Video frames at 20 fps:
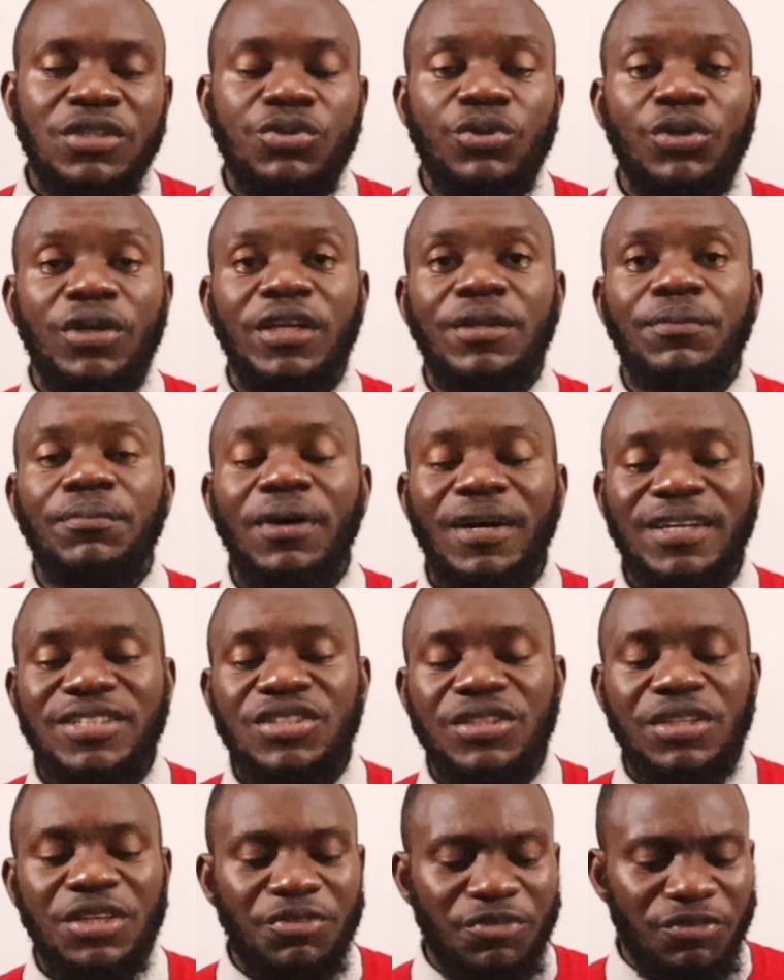so you can
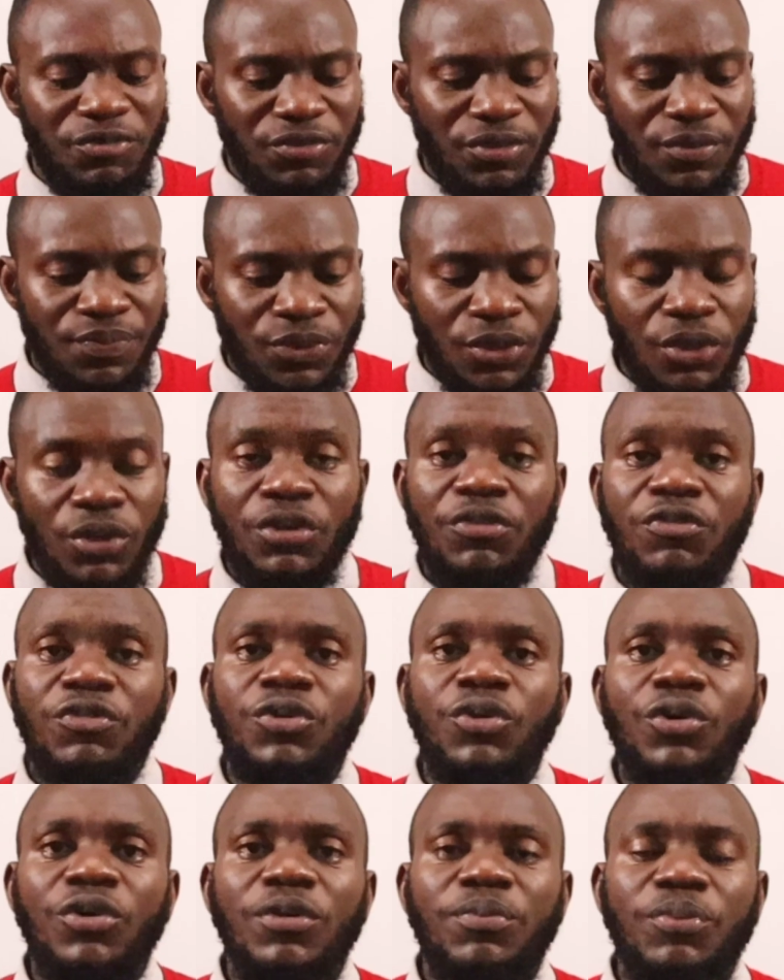imagine if if
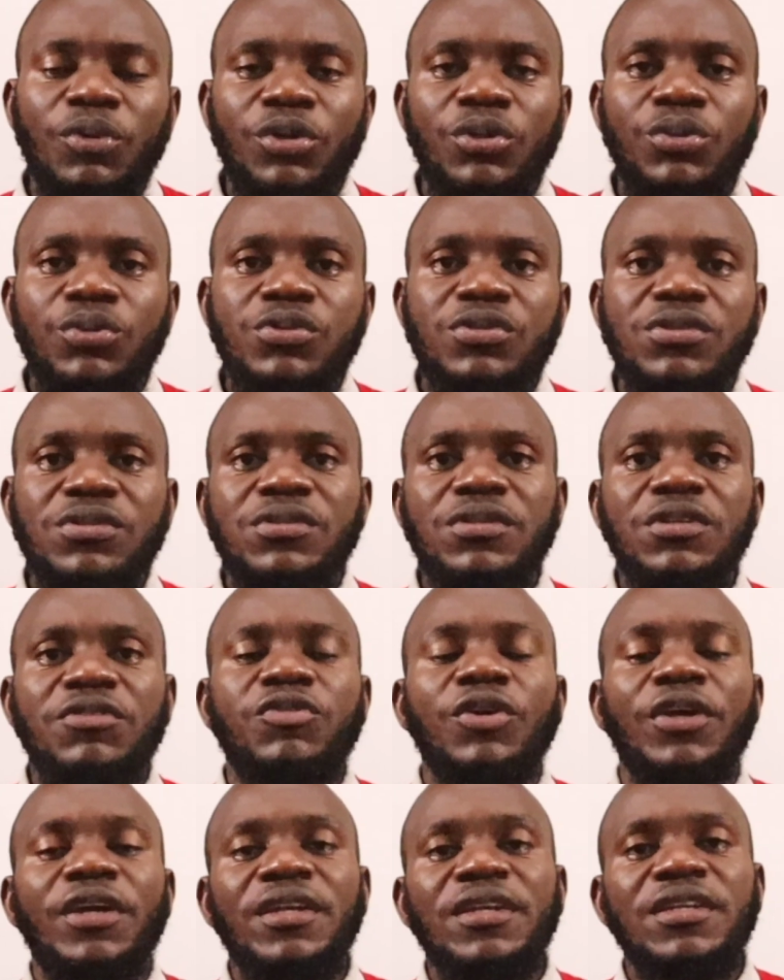you don't produce,
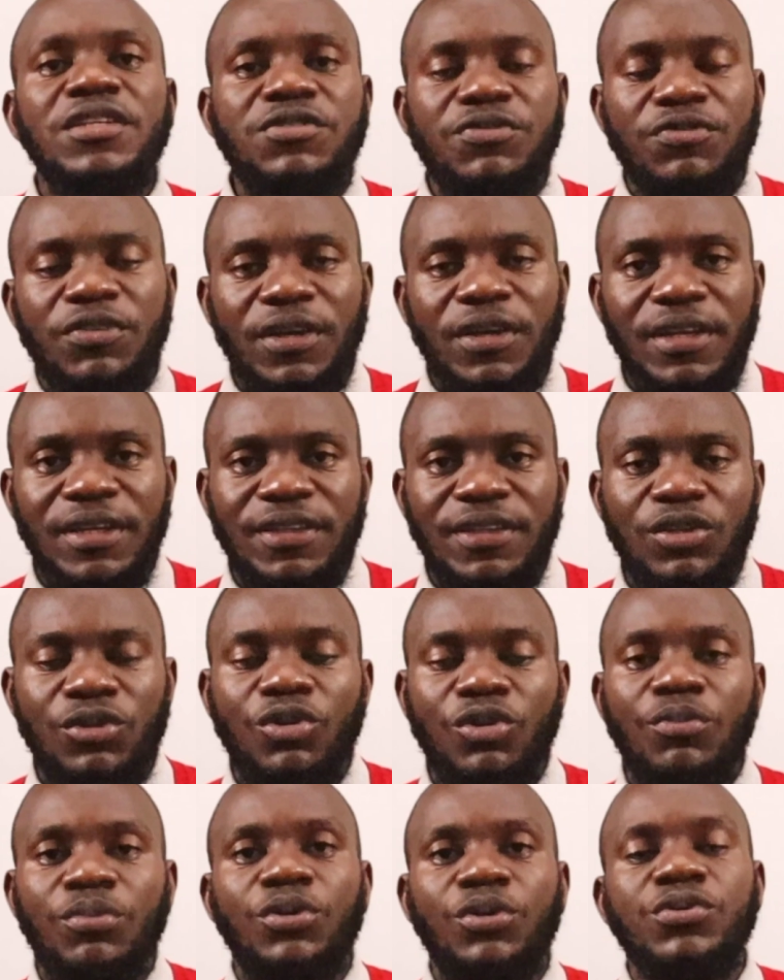if your kidney is failing, then
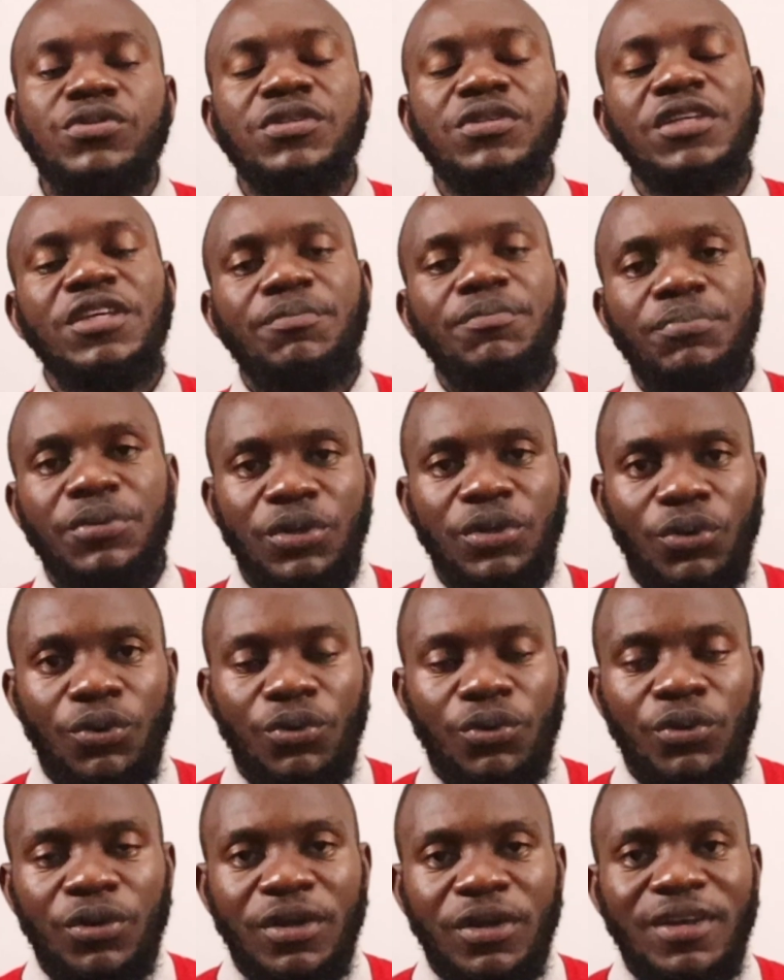you don't produce
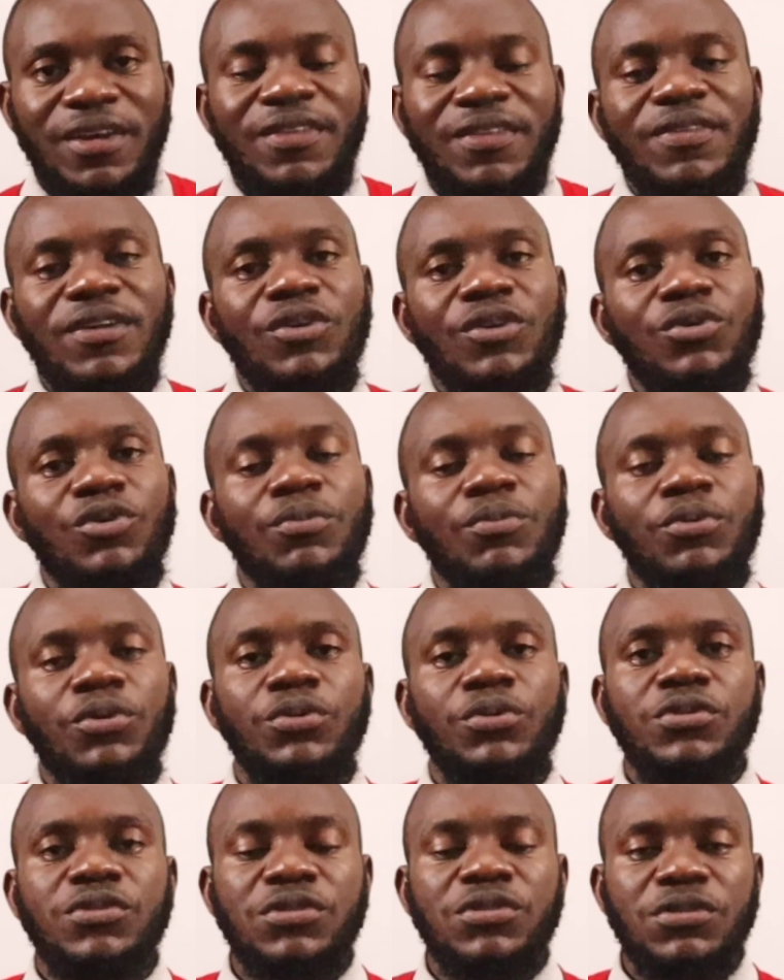EPO, then you don't
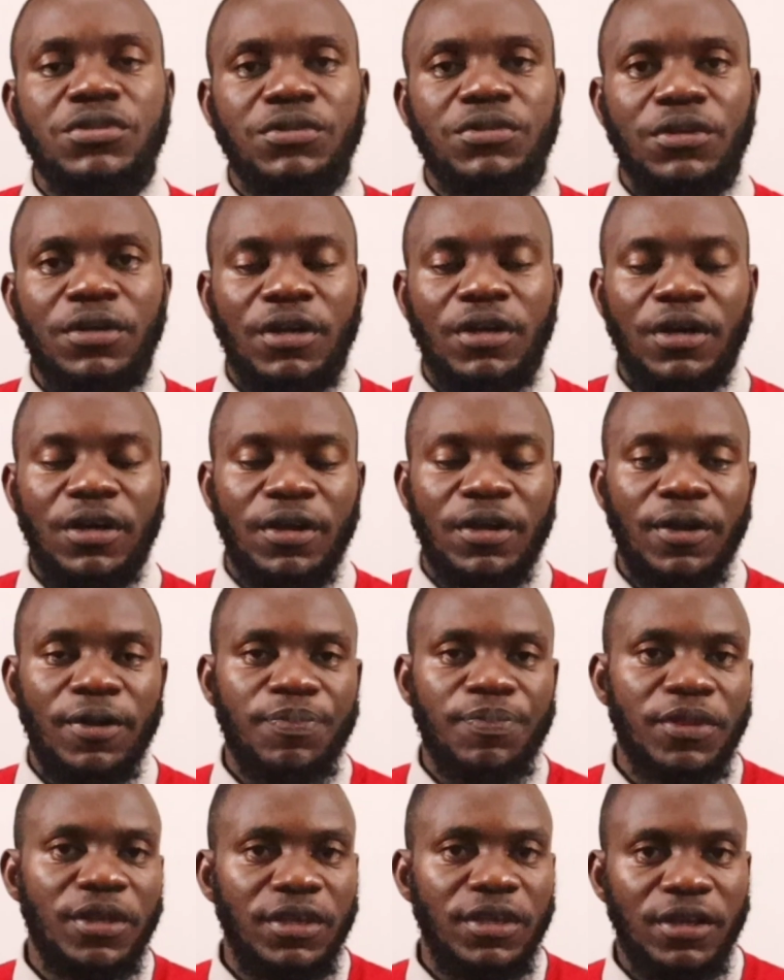produce uh,